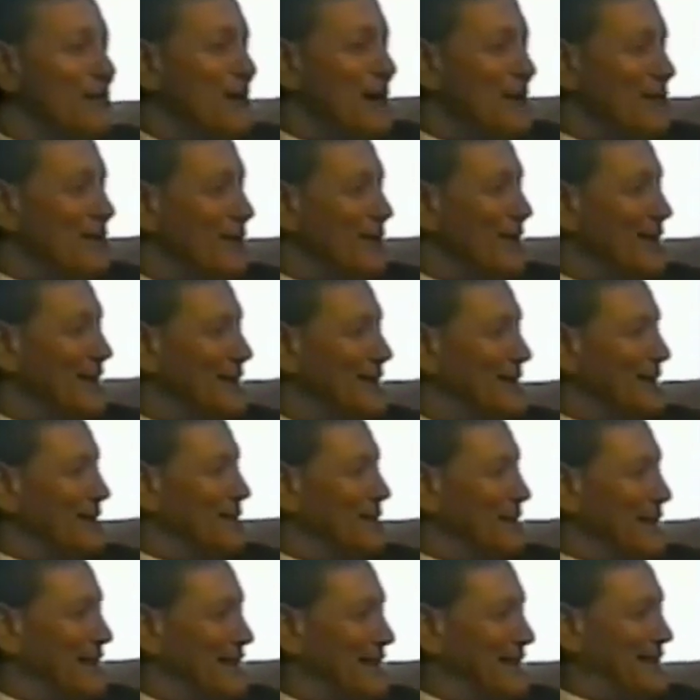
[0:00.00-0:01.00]
Maybe I'll let
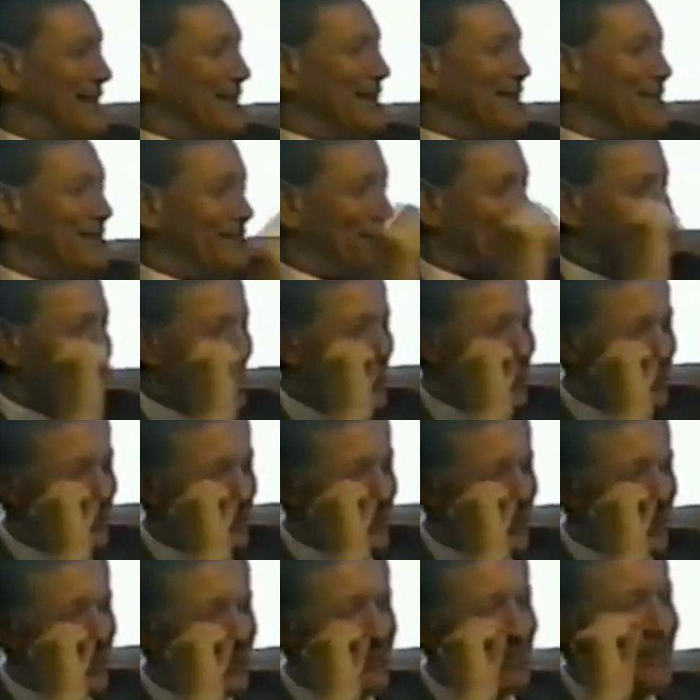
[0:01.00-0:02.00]
someone else test
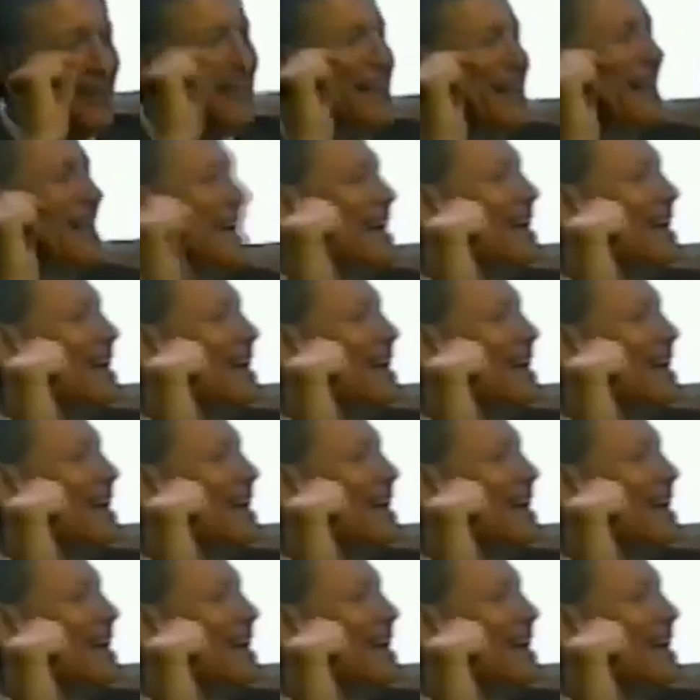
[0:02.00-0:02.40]
fly, but